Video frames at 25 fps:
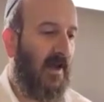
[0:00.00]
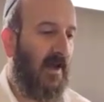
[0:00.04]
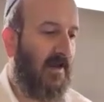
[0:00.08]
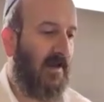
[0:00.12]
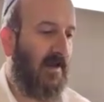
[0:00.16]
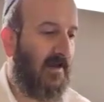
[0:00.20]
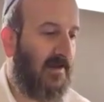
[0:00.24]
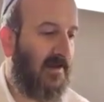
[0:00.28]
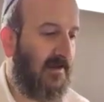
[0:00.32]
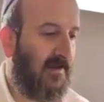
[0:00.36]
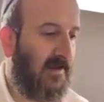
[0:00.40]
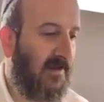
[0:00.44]

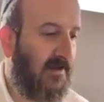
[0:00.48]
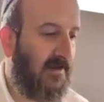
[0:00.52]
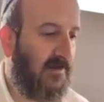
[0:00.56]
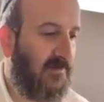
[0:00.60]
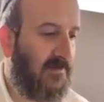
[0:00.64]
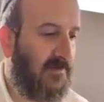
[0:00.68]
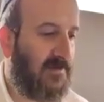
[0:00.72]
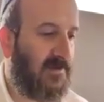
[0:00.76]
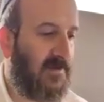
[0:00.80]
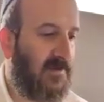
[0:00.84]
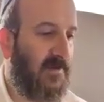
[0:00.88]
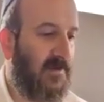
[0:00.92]
and
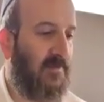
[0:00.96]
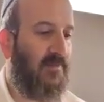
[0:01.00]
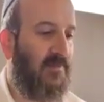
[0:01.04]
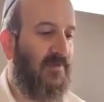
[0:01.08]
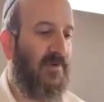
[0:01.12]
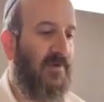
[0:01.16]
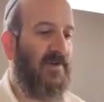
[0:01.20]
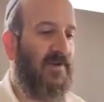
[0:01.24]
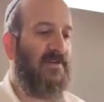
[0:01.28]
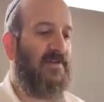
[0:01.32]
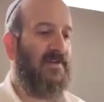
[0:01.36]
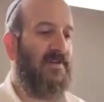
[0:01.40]
continuously
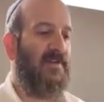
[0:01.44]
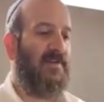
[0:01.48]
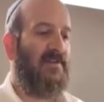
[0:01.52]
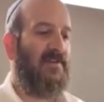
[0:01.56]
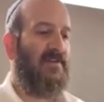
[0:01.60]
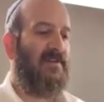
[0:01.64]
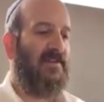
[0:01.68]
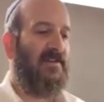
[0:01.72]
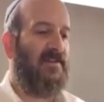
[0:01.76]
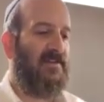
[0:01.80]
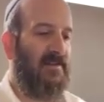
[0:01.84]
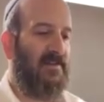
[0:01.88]
brings it
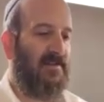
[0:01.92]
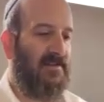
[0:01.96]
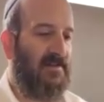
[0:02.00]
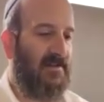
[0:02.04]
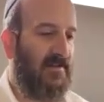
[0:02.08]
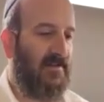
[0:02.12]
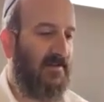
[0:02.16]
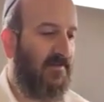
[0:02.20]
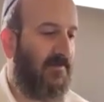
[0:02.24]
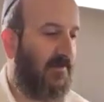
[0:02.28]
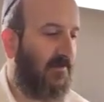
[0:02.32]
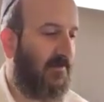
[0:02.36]
into
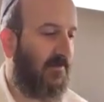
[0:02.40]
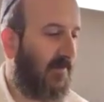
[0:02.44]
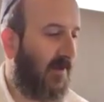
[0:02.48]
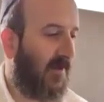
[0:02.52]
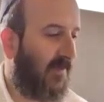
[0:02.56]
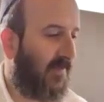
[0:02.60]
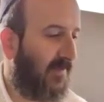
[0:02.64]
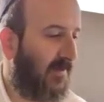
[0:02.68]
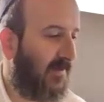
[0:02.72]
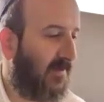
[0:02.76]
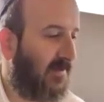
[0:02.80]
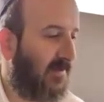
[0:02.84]
existence from
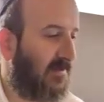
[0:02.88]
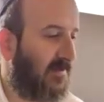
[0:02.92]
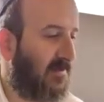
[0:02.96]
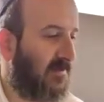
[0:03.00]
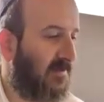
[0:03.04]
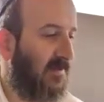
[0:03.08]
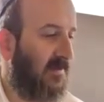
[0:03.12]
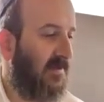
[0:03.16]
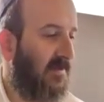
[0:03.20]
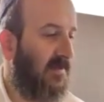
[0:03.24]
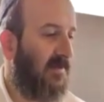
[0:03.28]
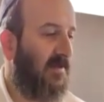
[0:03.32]

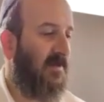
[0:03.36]
nothingness.